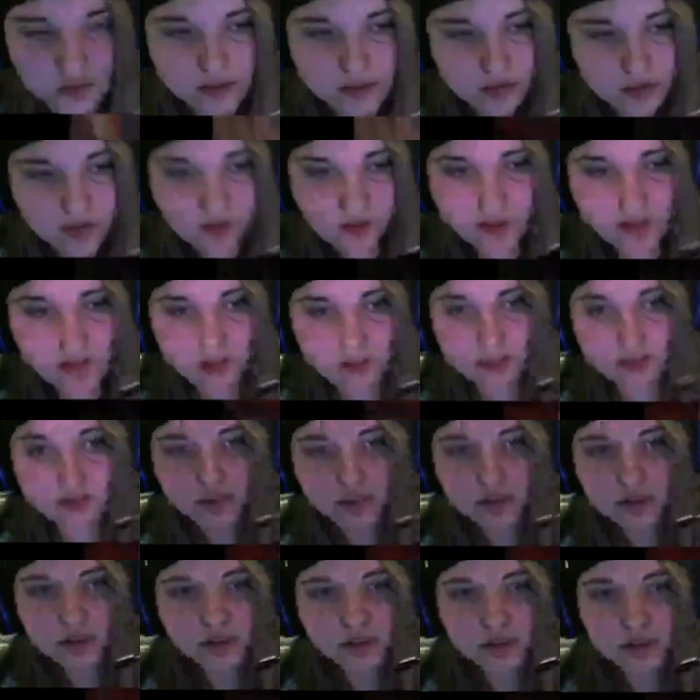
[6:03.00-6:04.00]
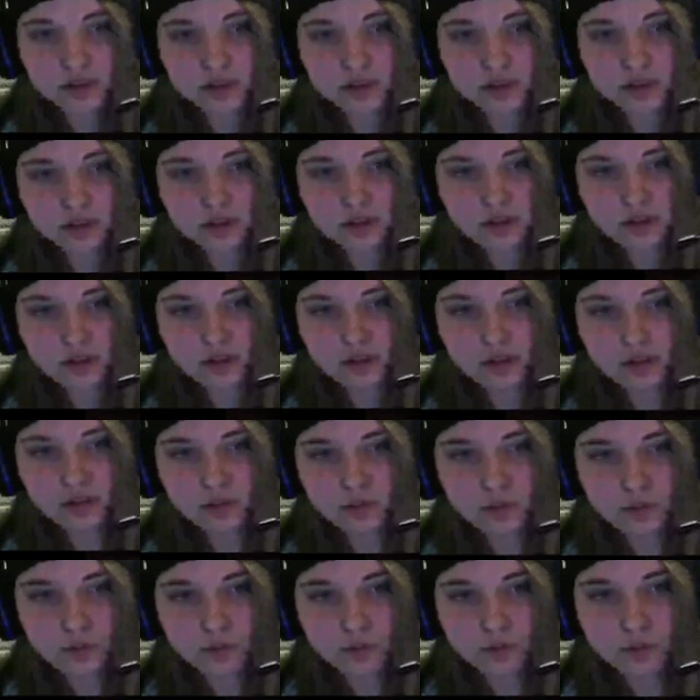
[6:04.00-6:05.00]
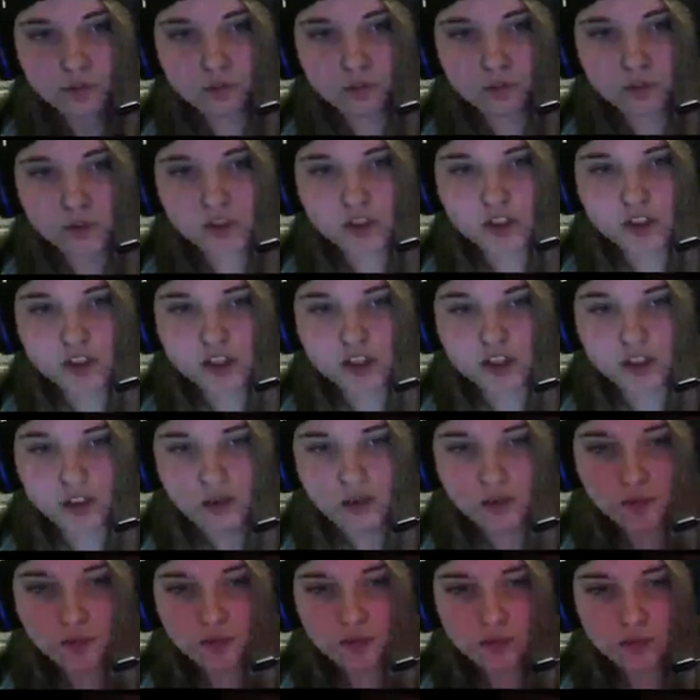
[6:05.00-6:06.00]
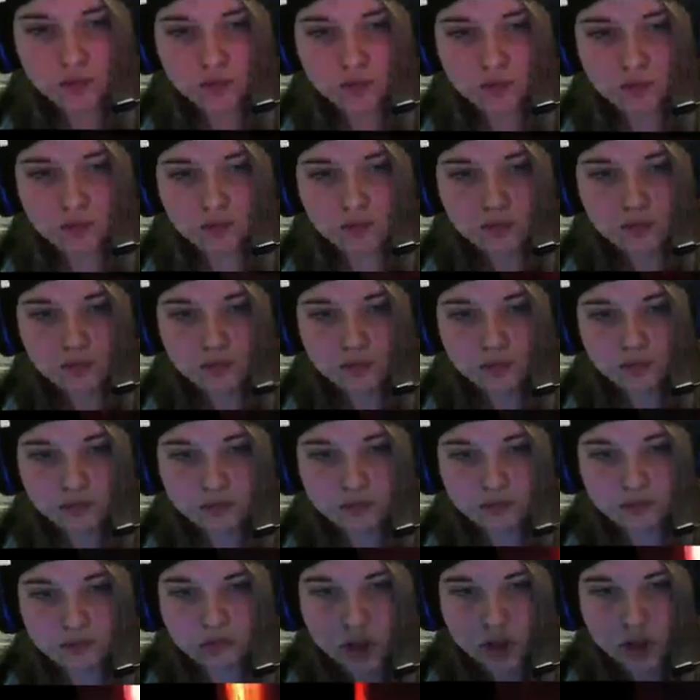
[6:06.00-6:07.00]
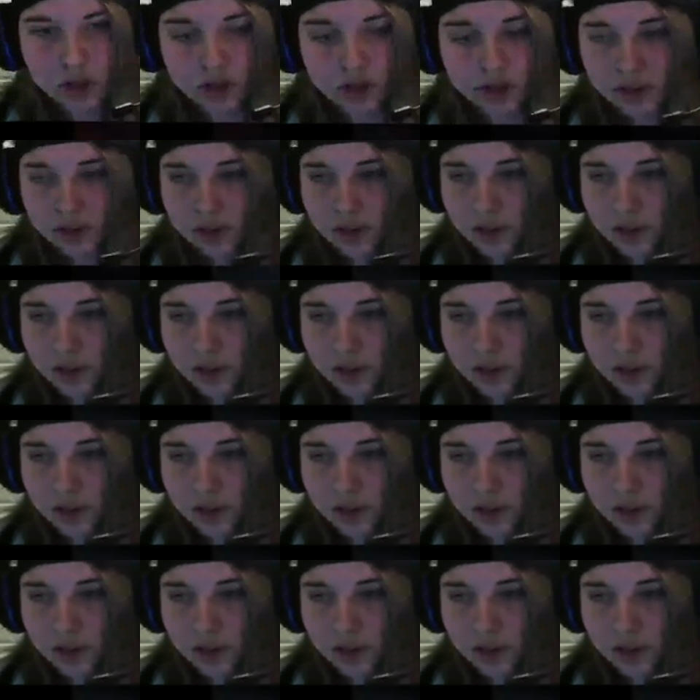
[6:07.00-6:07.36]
Oh, he's over here. What's this? Destroy the egg. Destroy the egg. Okay.